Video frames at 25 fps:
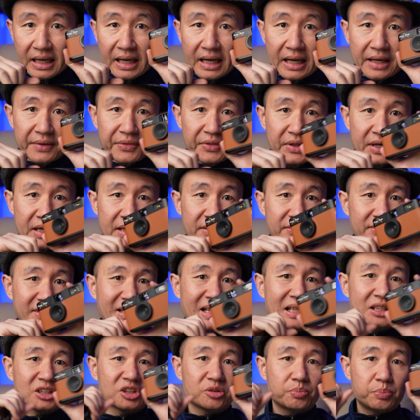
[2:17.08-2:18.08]
And then
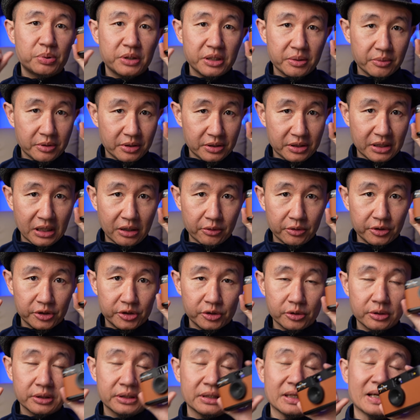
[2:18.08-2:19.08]
that's pretty much how you
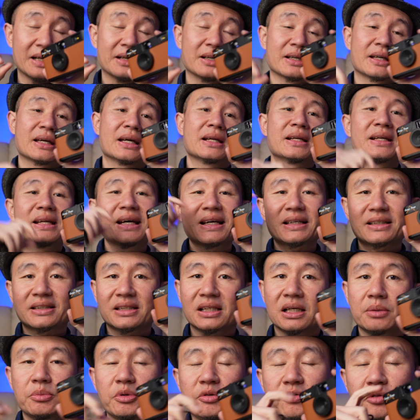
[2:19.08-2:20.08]
do it. And again, next
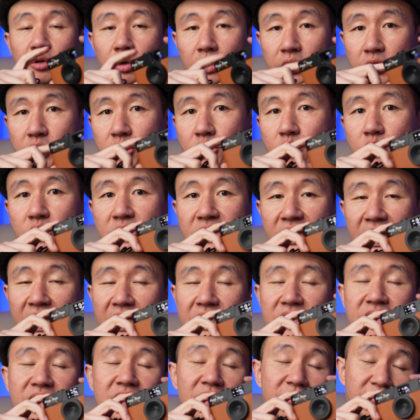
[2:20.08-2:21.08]
time if you want to use
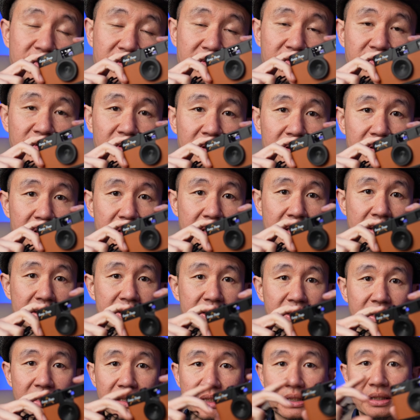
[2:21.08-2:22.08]
a different filter,
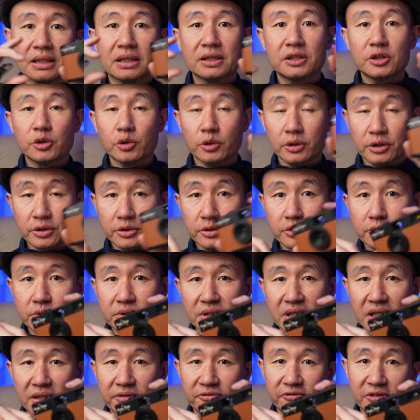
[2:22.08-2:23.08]
let's say then you want to
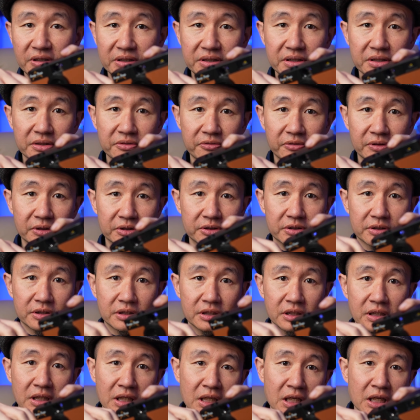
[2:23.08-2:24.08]
use a vintage
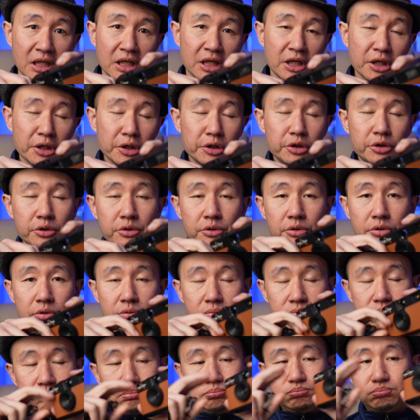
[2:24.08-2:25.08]
filter,
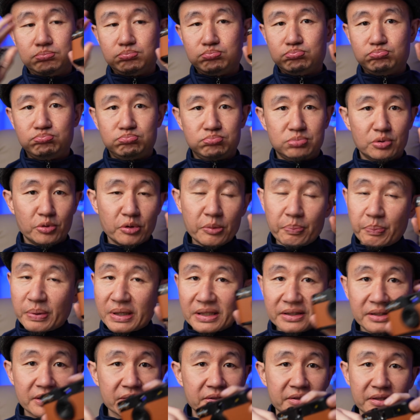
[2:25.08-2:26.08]
you
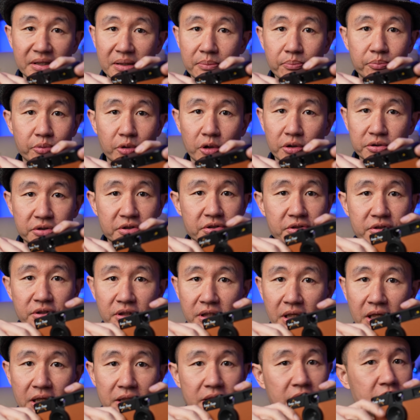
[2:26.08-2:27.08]
repeat the same process
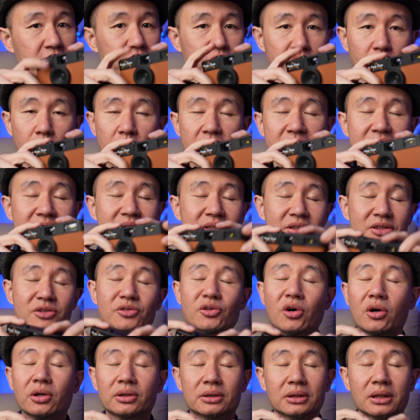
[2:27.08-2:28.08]
again. So it's
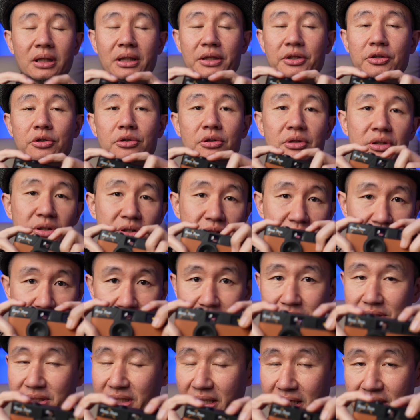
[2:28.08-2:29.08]
not like you can
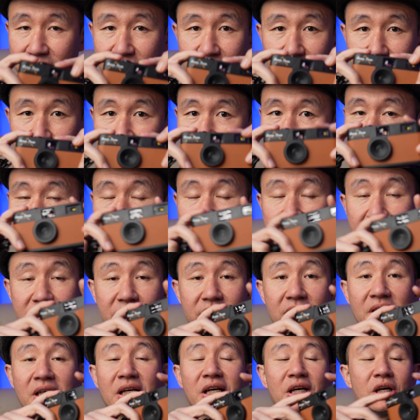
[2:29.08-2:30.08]
just change the
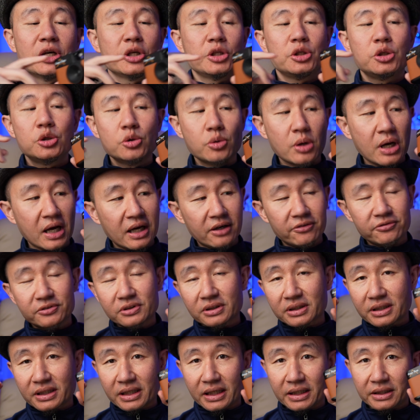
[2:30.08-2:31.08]
filters. You have to
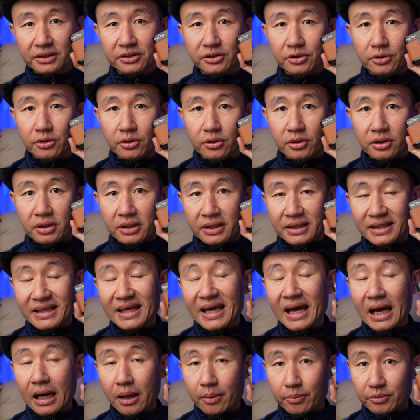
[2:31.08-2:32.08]
connect your
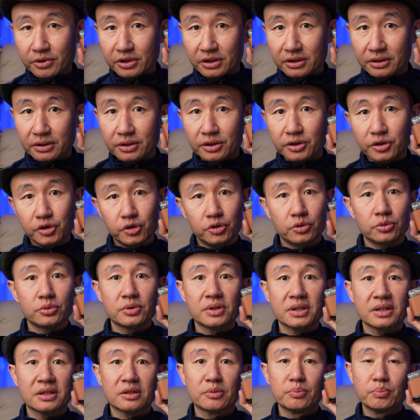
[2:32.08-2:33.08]
camera to
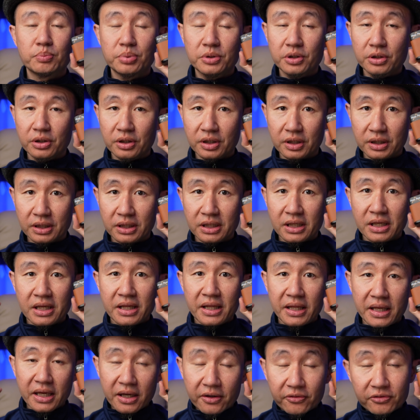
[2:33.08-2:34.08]
the computer
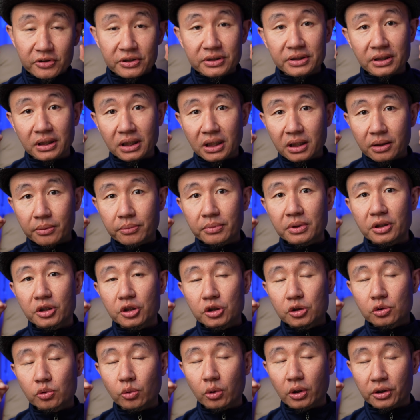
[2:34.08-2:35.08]
every time
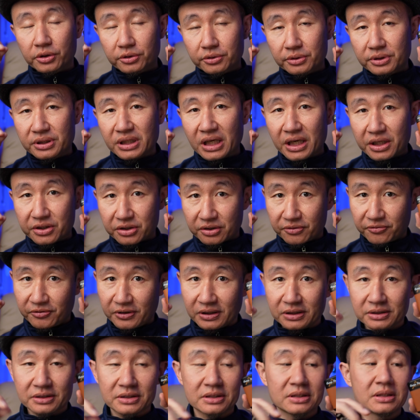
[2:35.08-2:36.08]
you want to change a
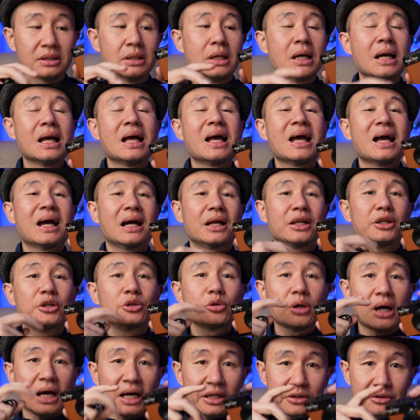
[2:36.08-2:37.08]
filter, and
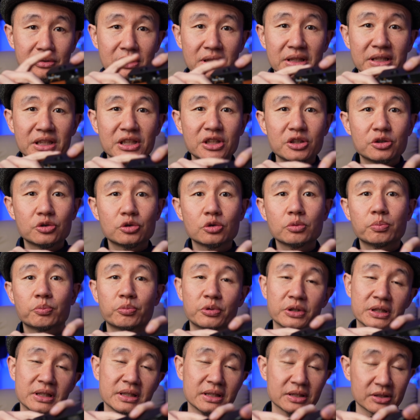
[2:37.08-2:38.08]
you actually need to
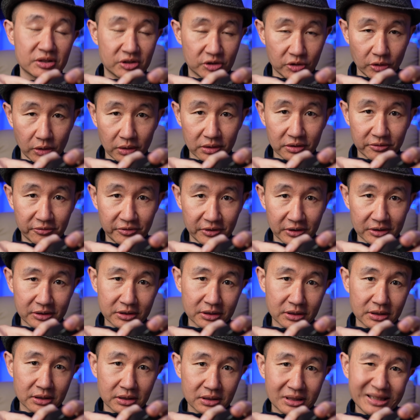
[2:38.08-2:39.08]
pre-install the
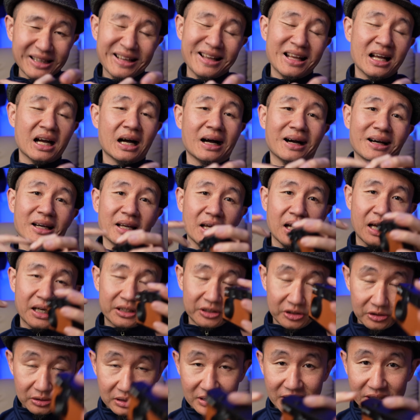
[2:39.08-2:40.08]
filter. I
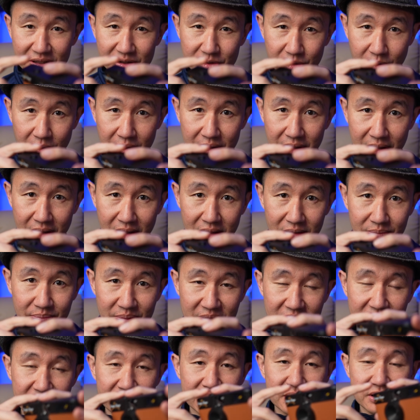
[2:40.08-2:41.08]
actually enjoy that
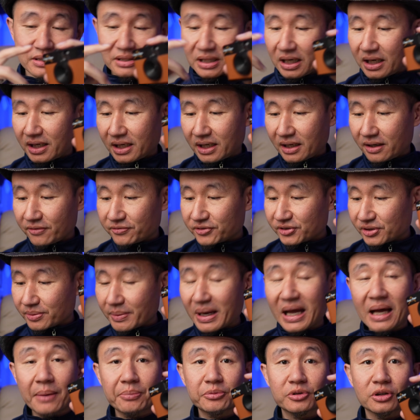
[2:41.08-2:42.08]
because I have some
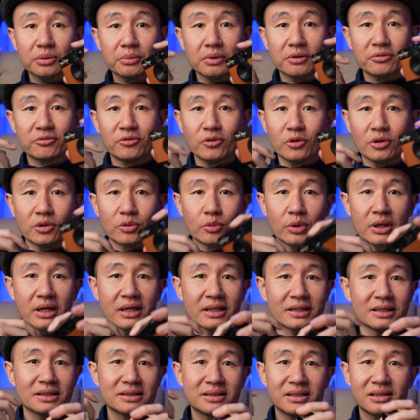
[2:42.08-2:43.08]
apps on my phone where I
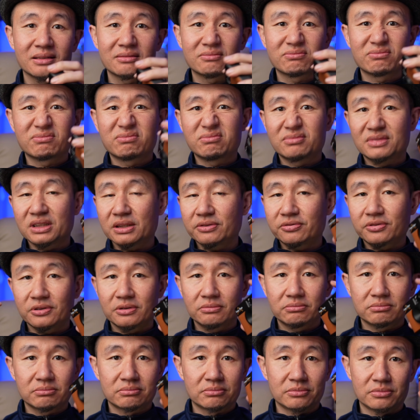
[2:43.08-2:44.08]
can take
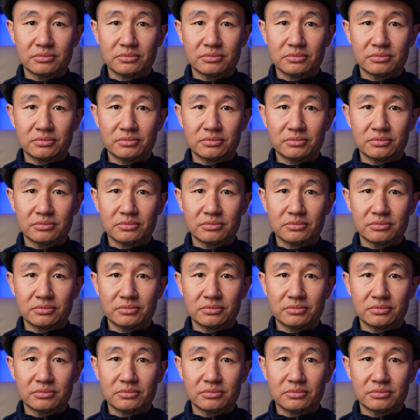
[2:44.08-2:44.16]
different